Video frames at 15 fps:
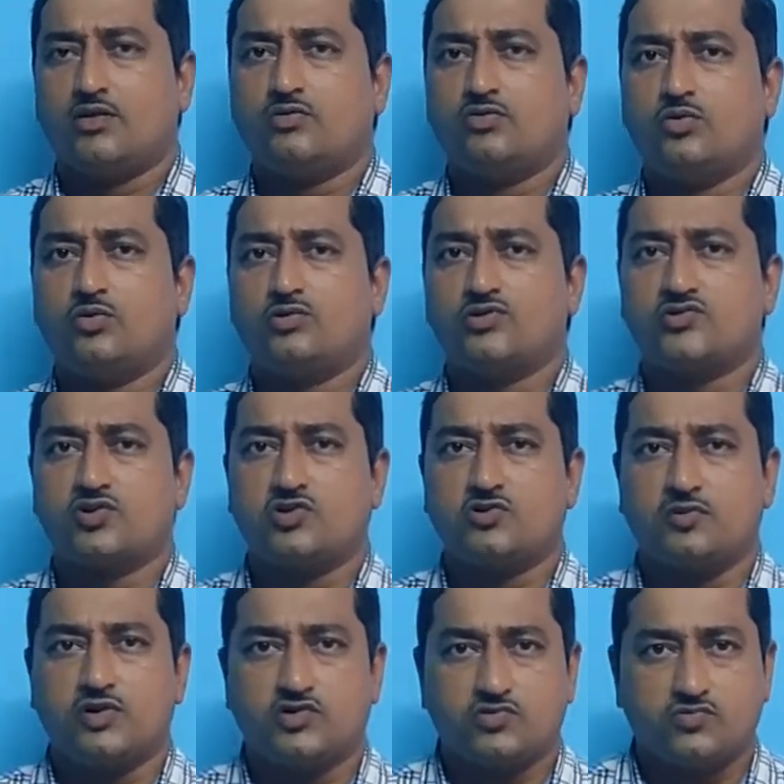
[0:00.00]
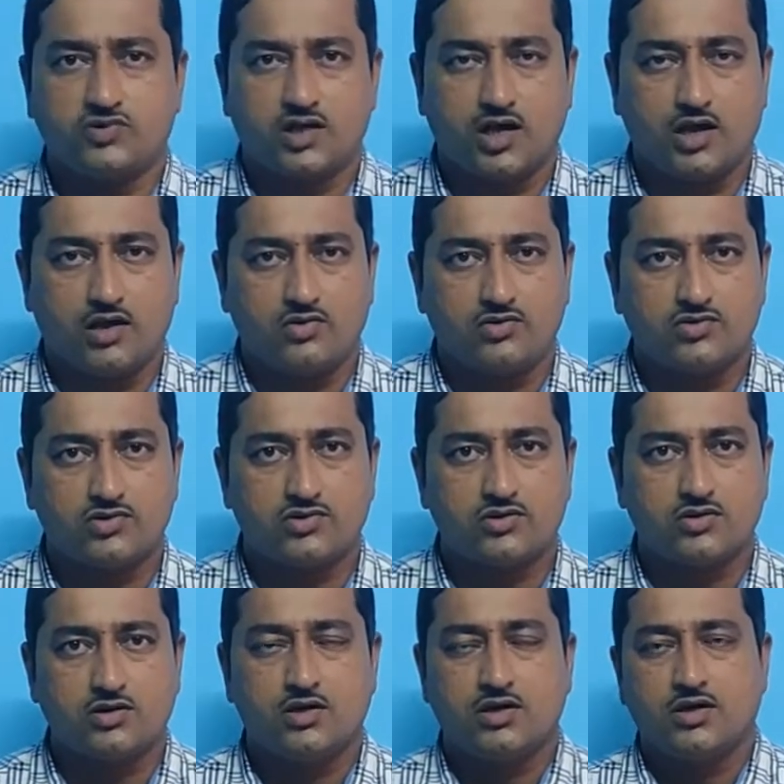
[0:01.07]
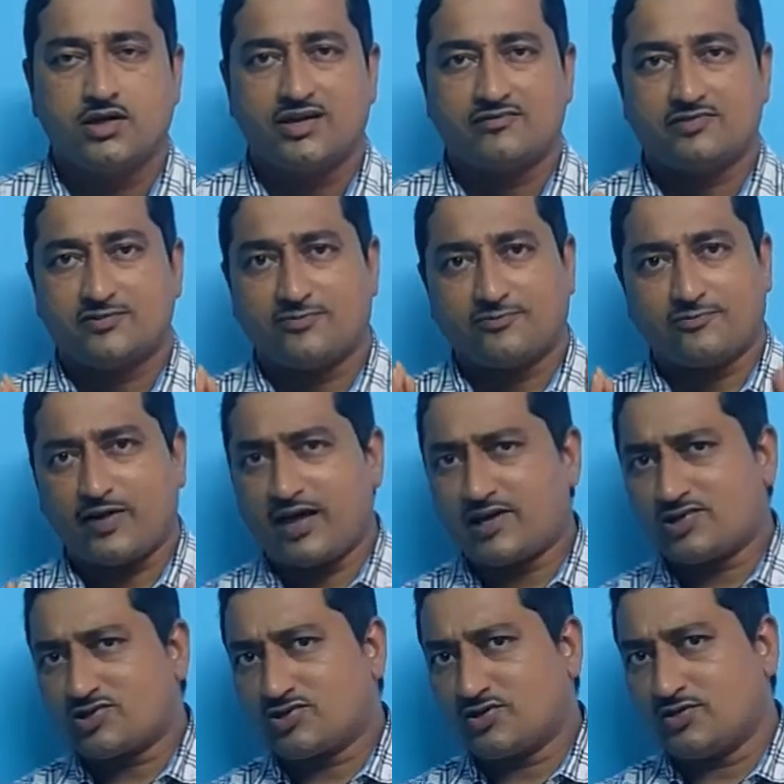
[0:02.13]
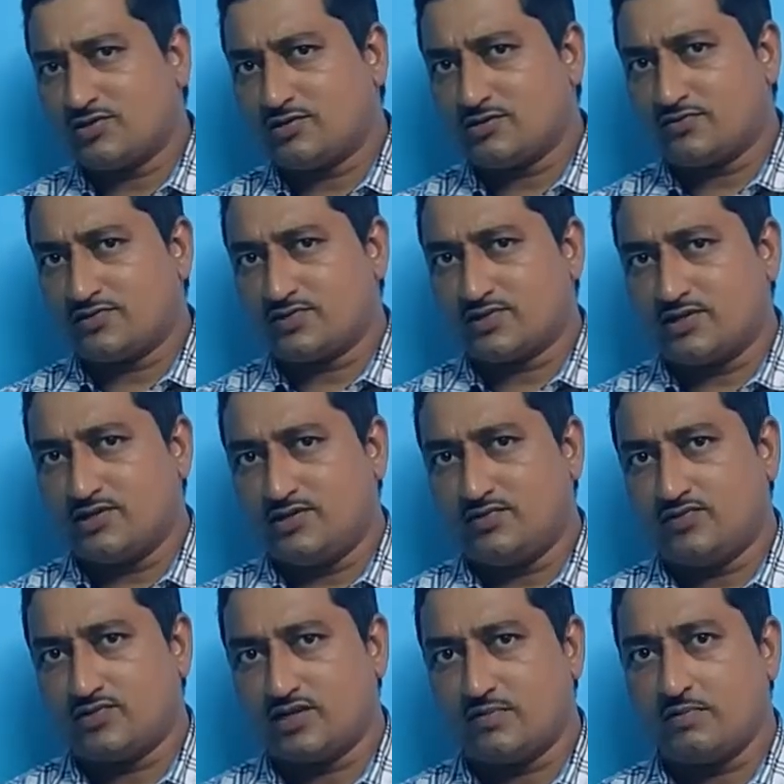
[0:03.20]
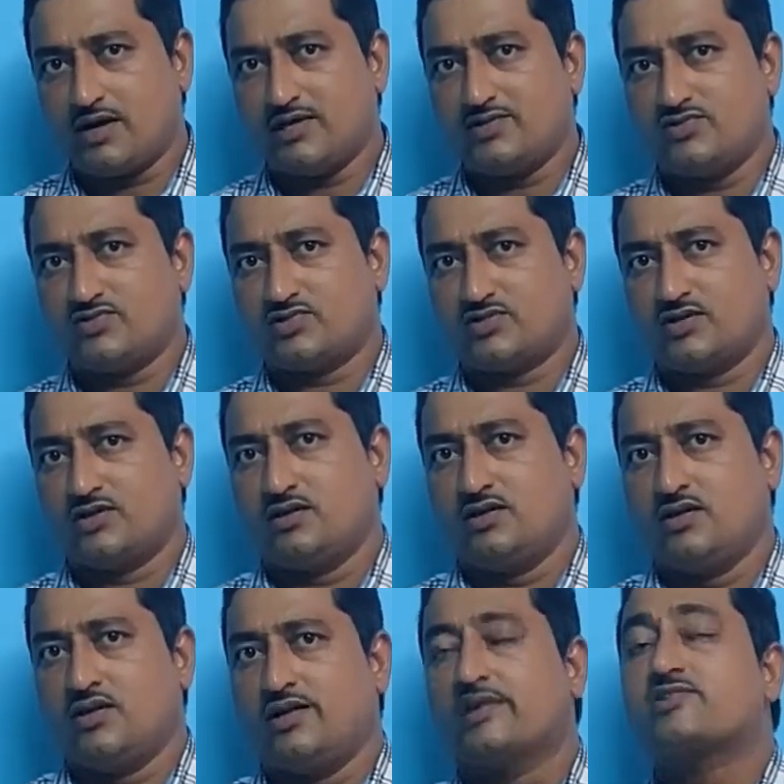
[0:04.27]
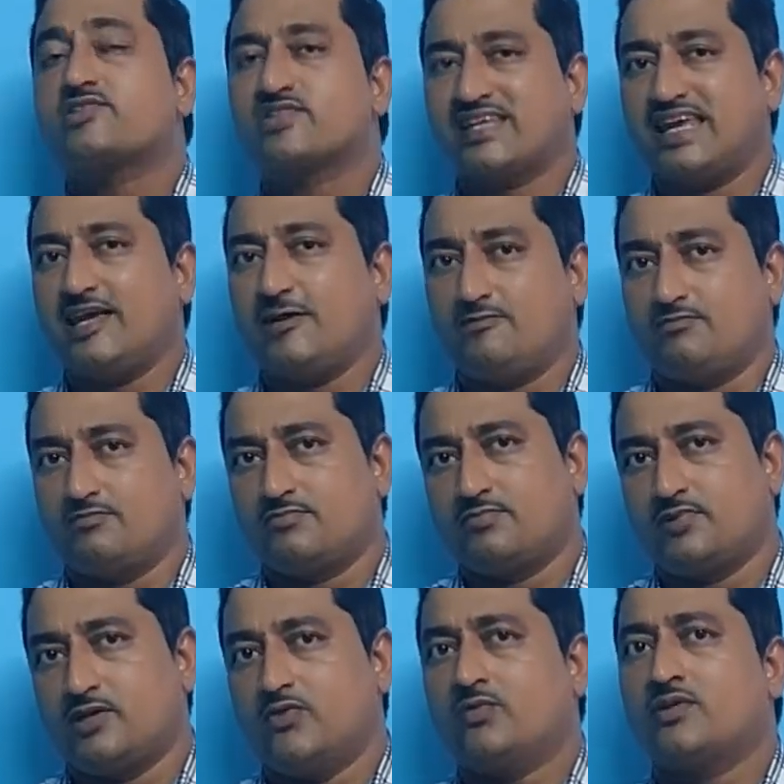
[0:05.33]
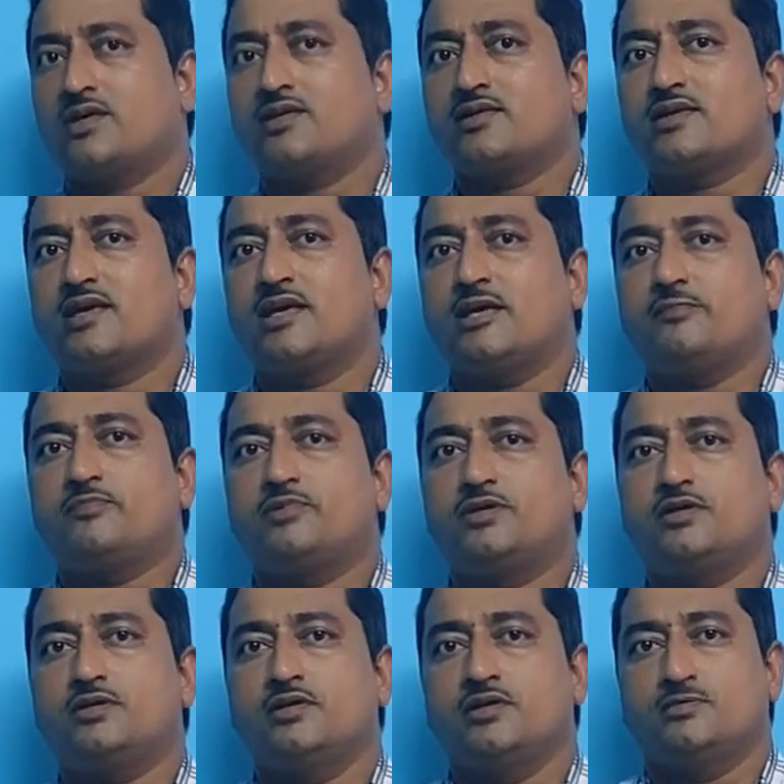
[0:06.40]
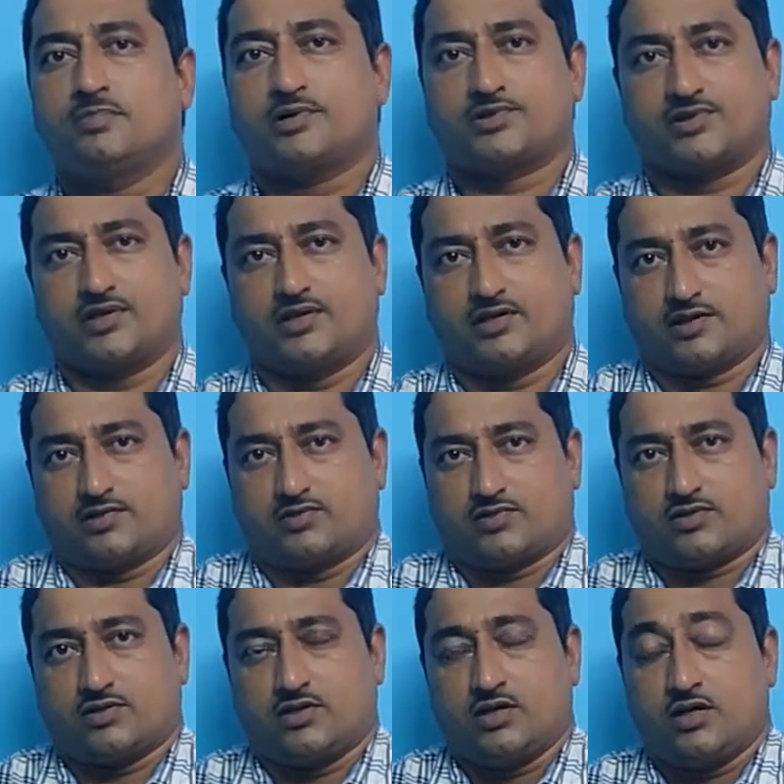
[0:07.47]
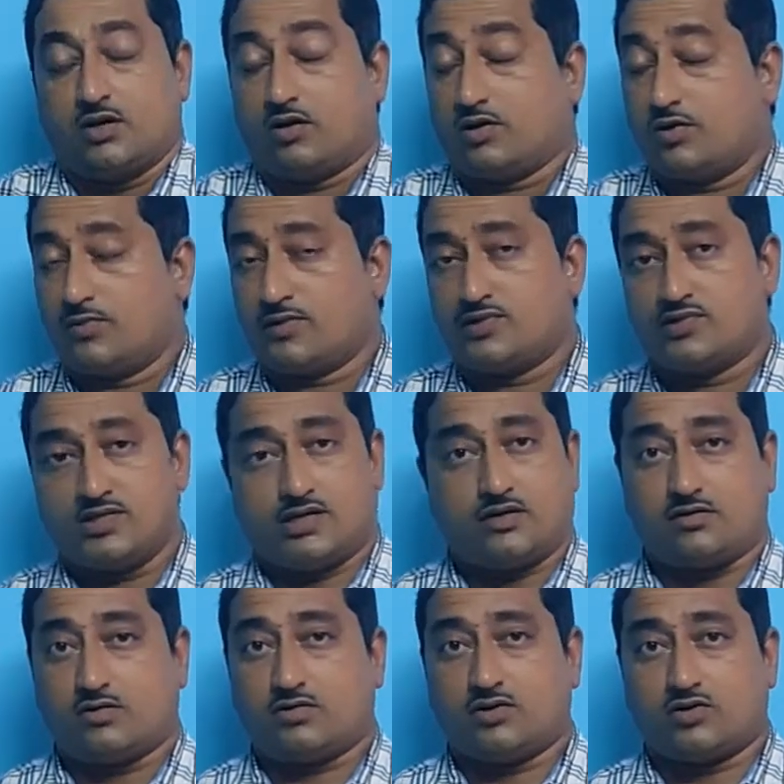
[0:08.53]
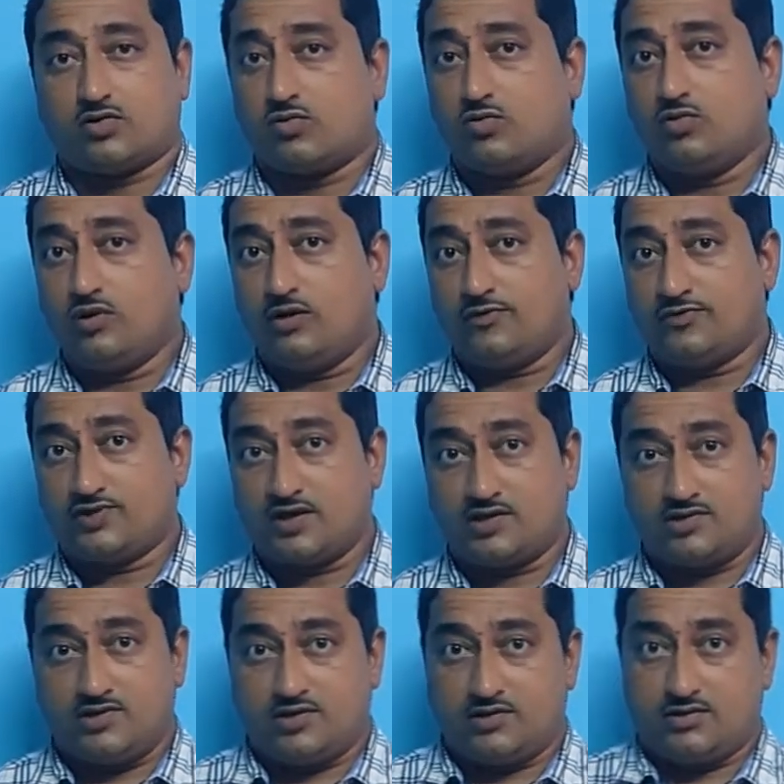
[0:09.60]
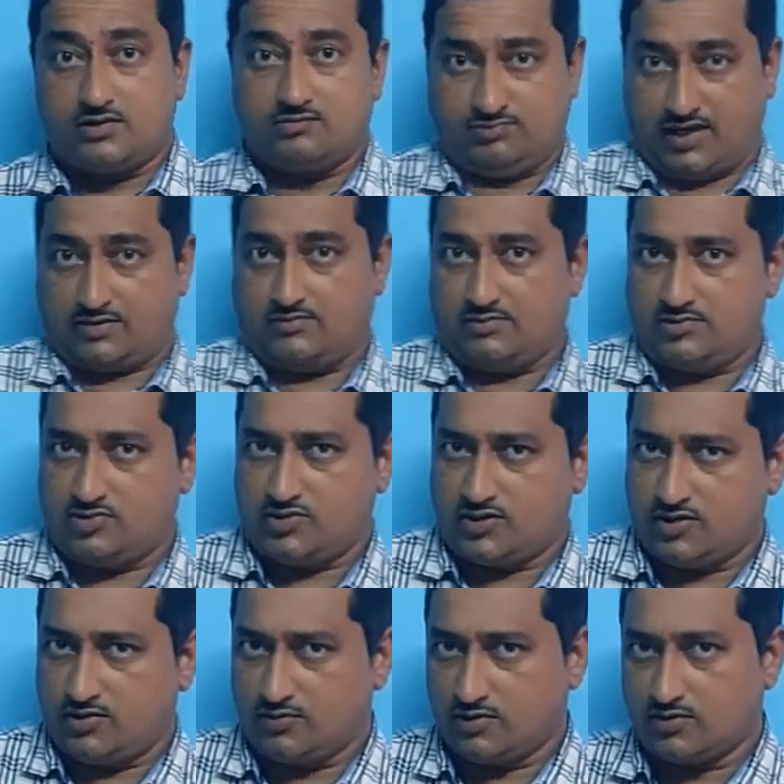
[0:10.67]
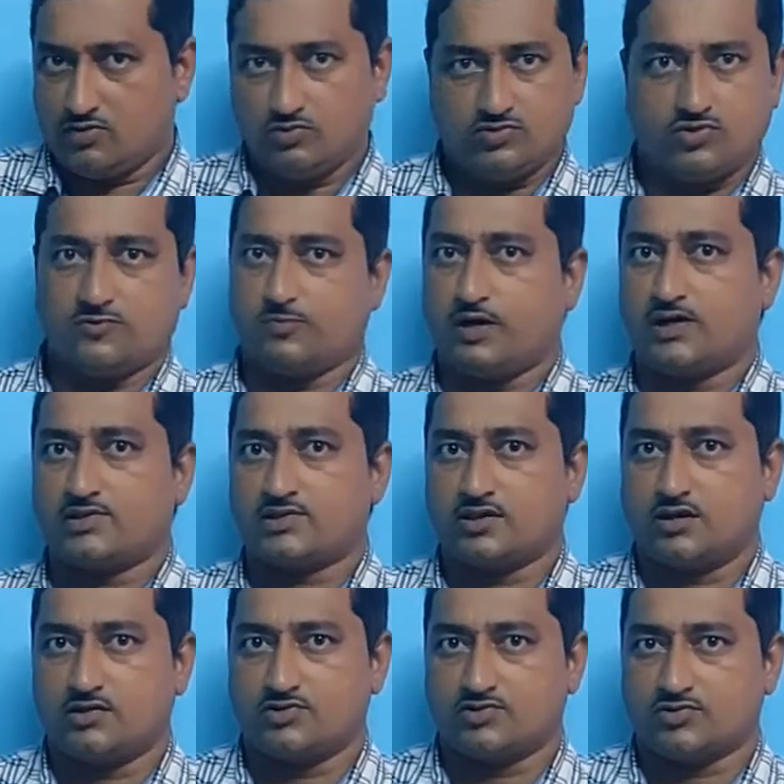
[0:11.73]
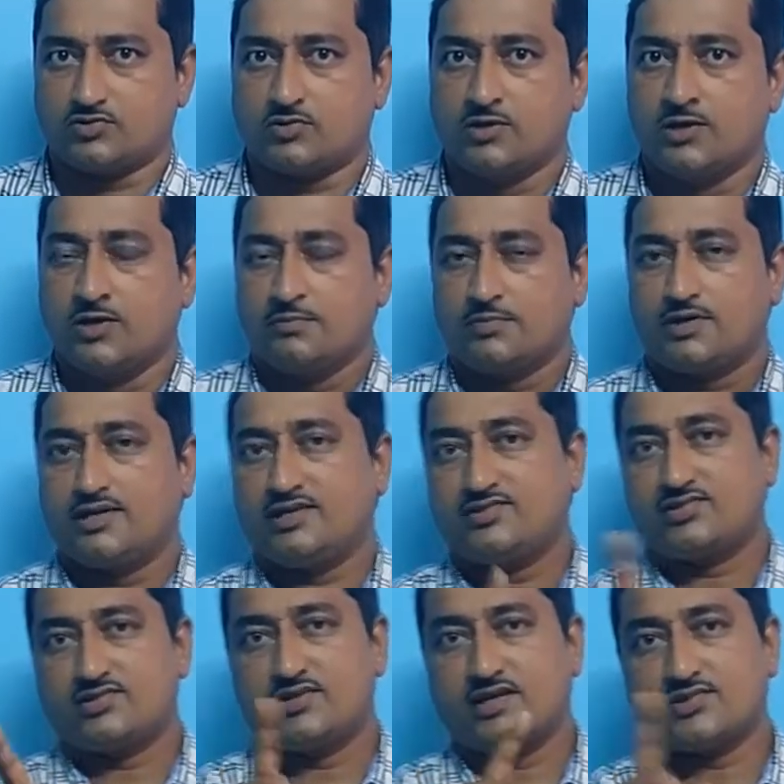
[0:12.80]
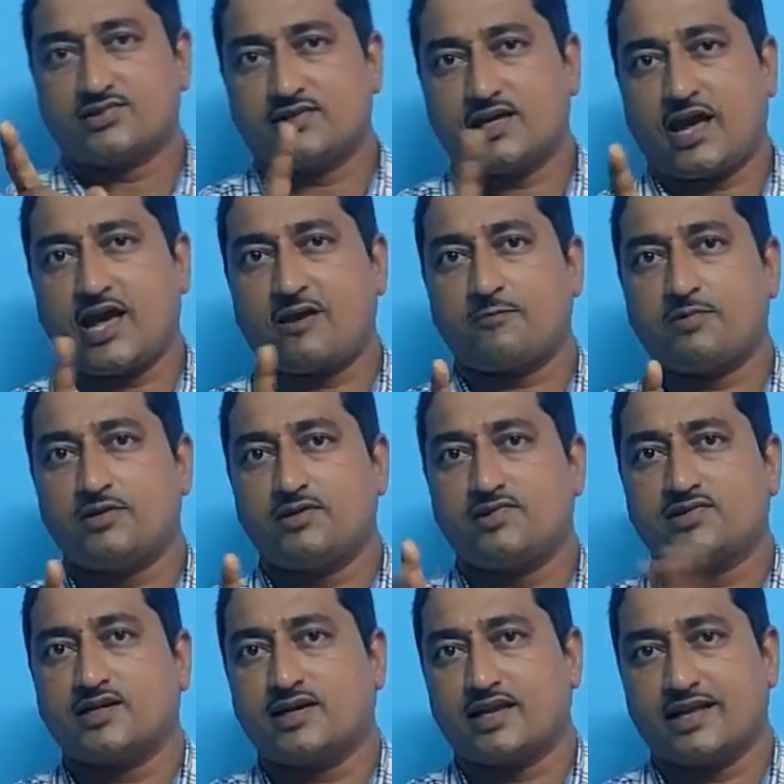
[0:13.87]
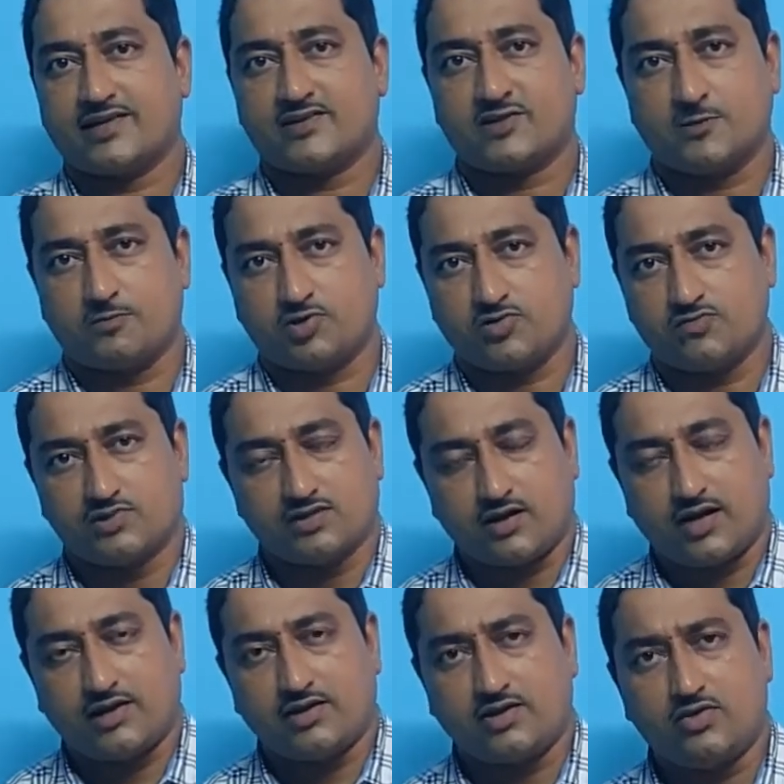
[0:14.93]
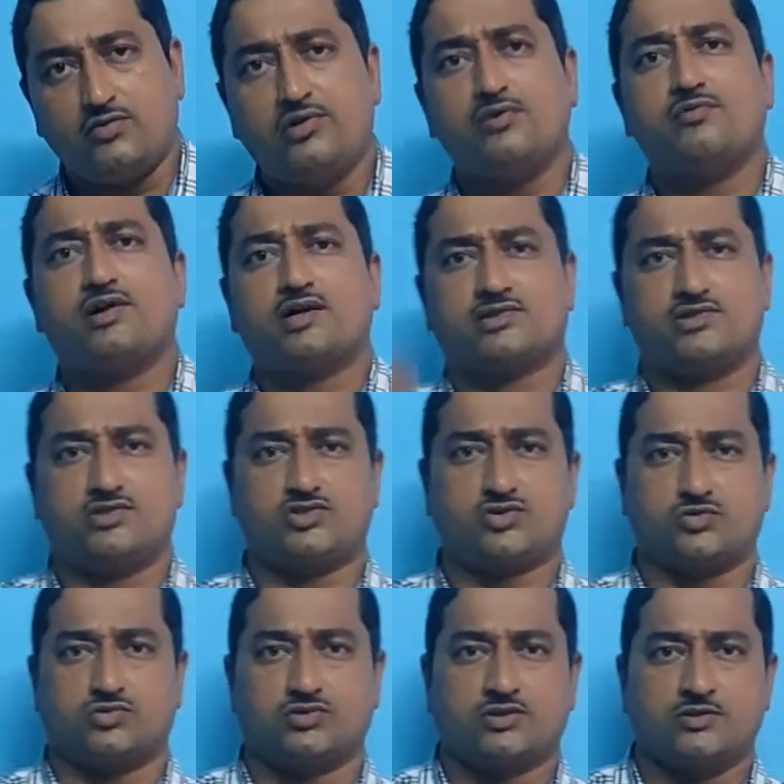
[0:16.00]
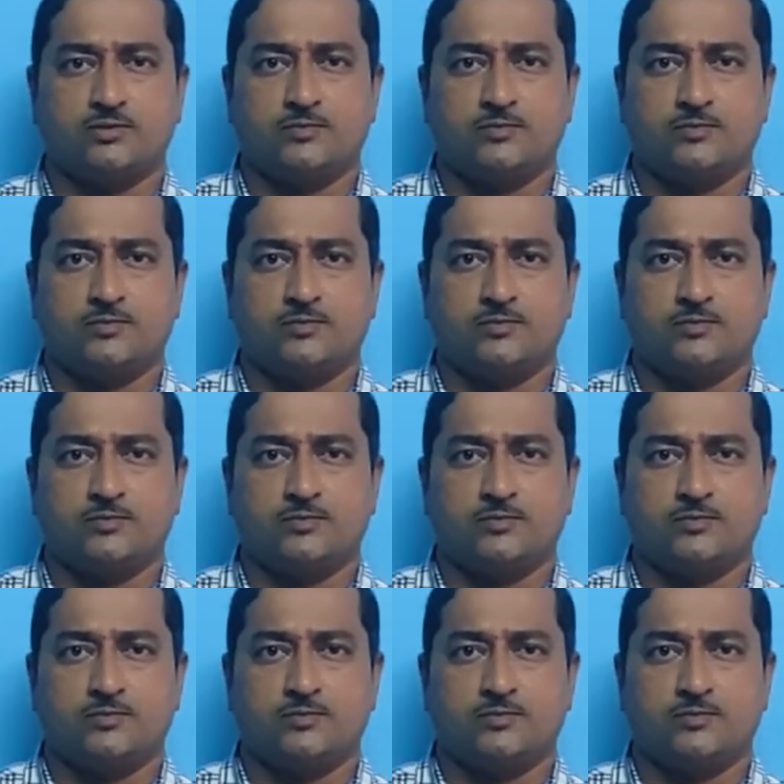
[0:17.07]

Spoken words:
though the situation changed, if the fact of the sentence remains same, you can keep the present tense, or you can stick to the rule of changing the tense and you can go to the past also. But this doesn't happen in certain exceptions like universal truth.